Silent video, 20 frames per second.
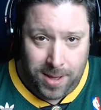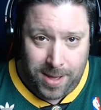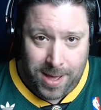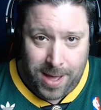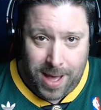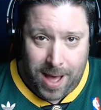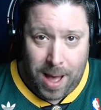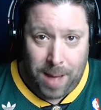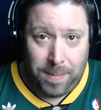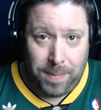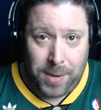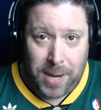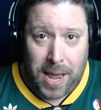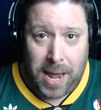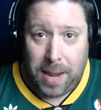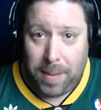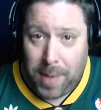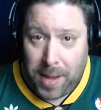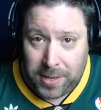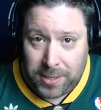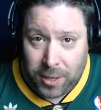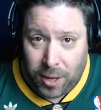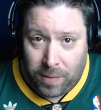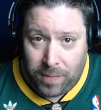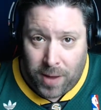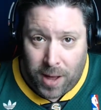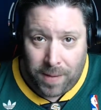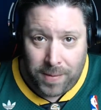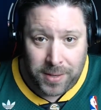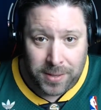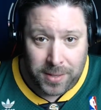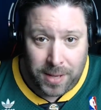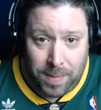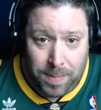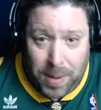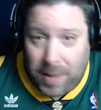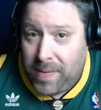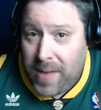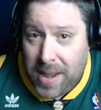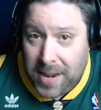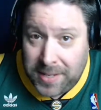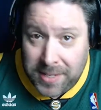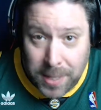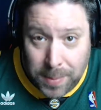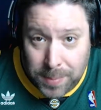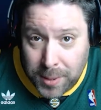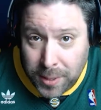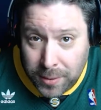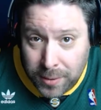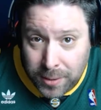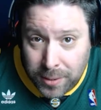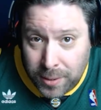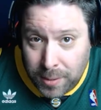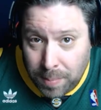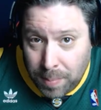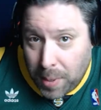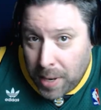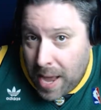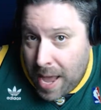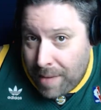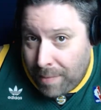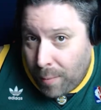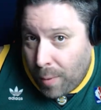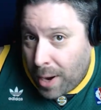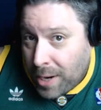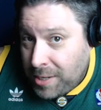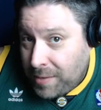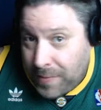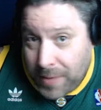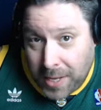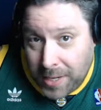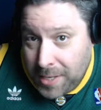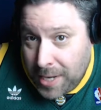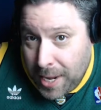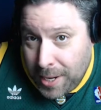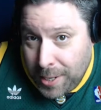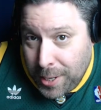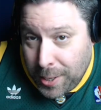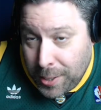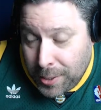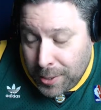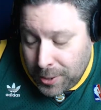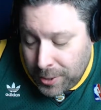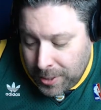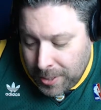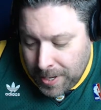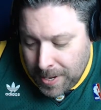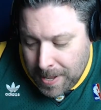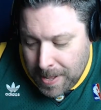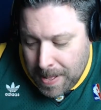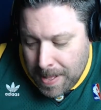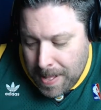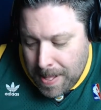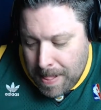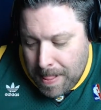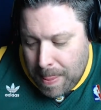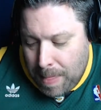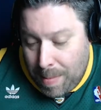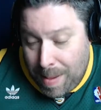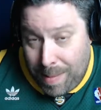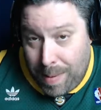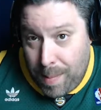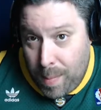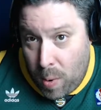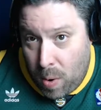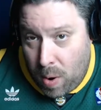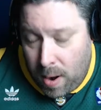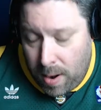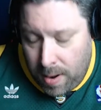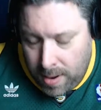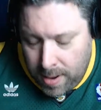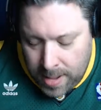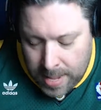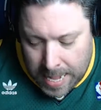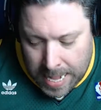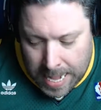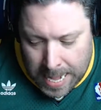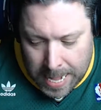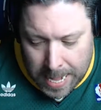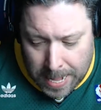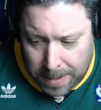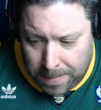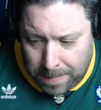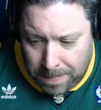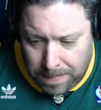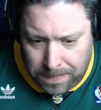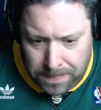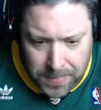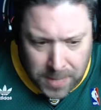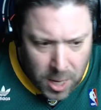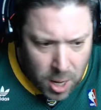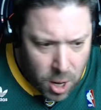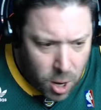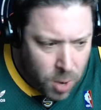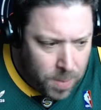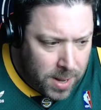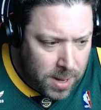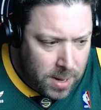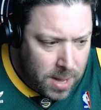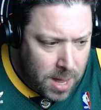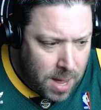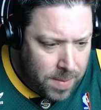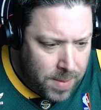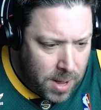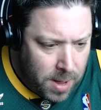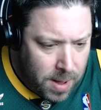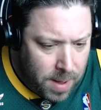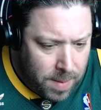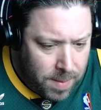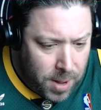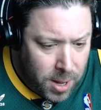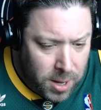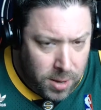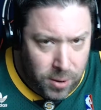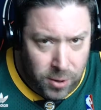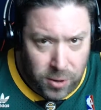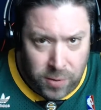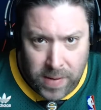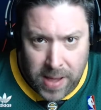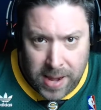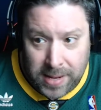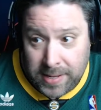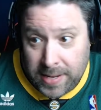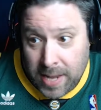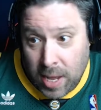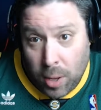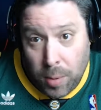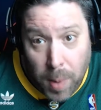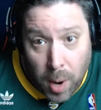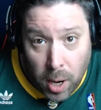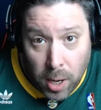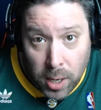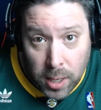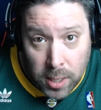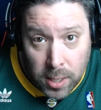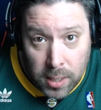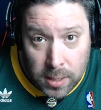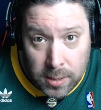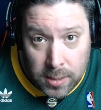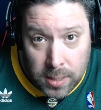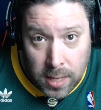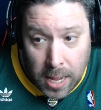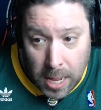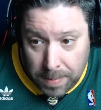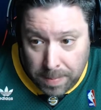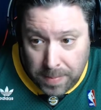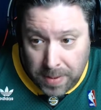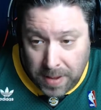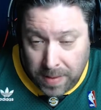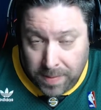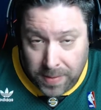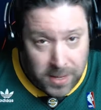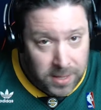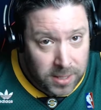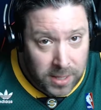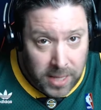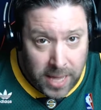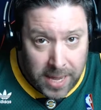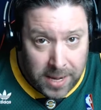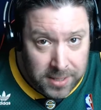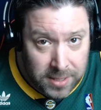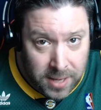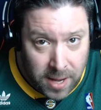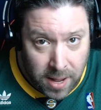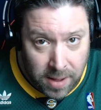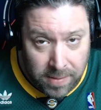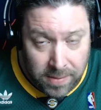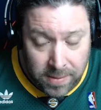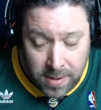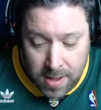I'm dating myself, obviously. Big fan of Simpsons, but I haven't watched it for like 10 years. Maybe more. You know, I'm a huge fan of South Park, even this latest stuff,